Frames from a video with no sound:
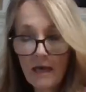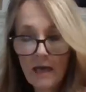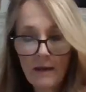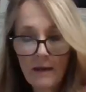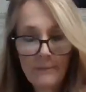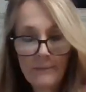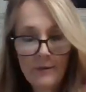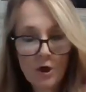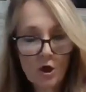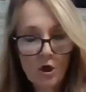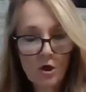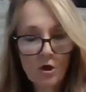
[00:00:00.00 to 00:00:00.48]
a
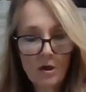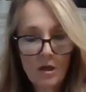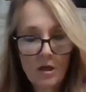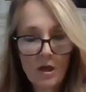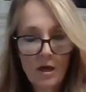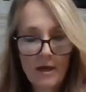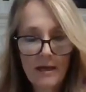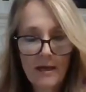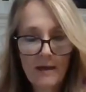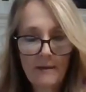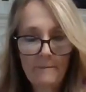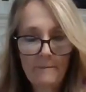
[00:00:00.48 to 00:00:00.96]
pearl
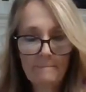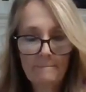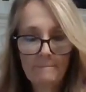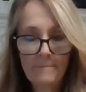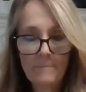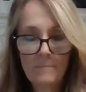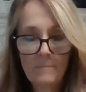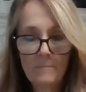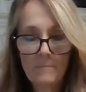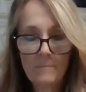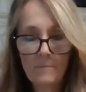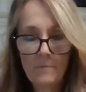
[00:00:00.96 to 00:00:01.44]
on it.
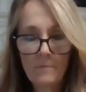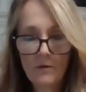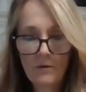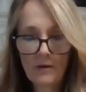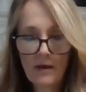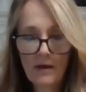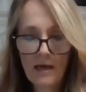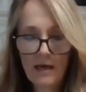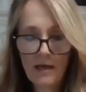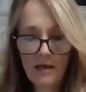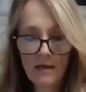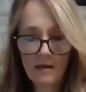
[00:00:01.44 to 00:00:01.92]

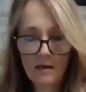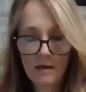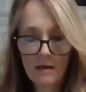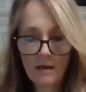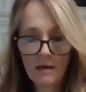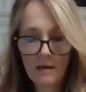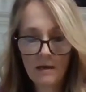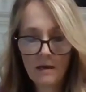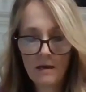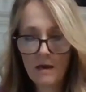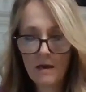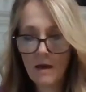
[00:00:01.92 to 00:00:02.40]
Okay?
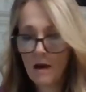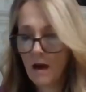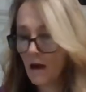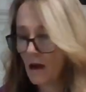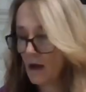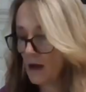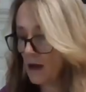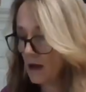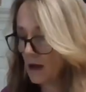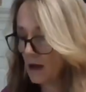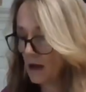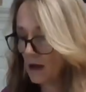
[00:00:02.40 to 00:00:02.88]

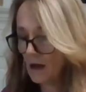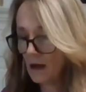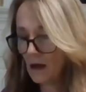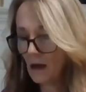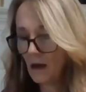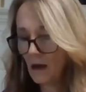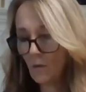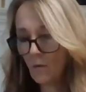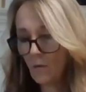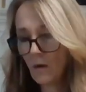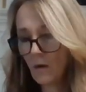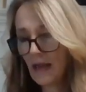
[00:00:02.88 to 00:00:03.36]

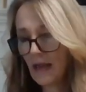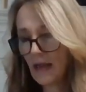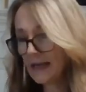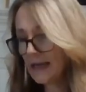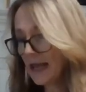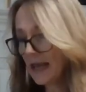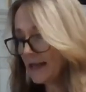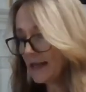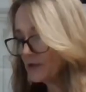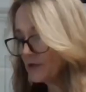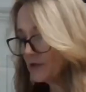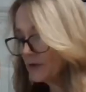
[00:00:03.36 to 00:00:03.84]
Well, I
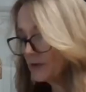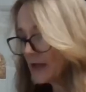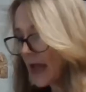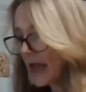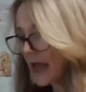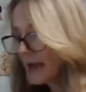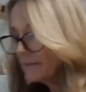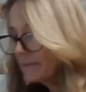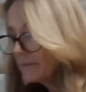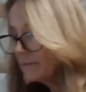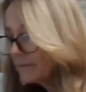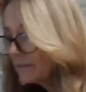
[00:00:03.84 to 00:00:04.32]
can't do
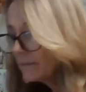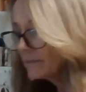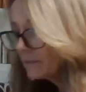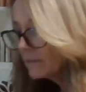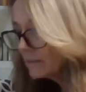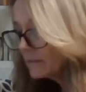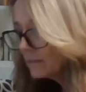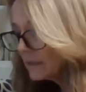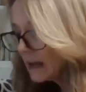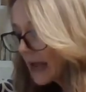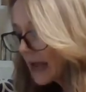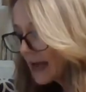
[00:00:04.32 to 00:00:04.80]
that.
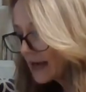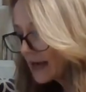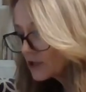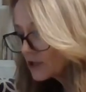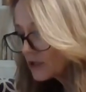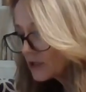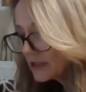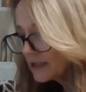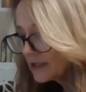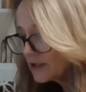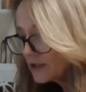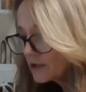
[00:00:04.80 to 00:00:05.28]

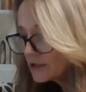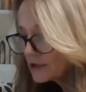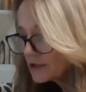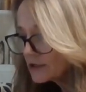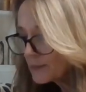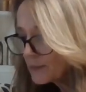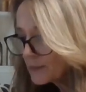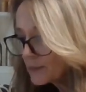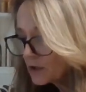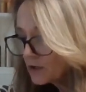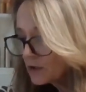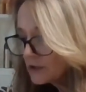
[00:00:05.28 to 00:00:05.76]
Actually, those
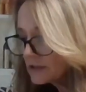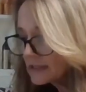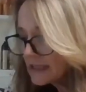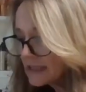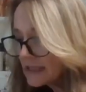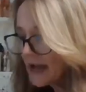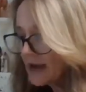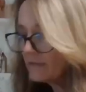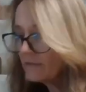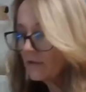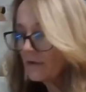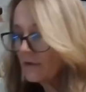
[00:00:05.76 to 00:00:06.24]
pearls
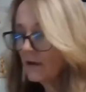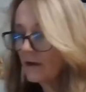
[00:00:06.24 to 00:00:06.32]
have,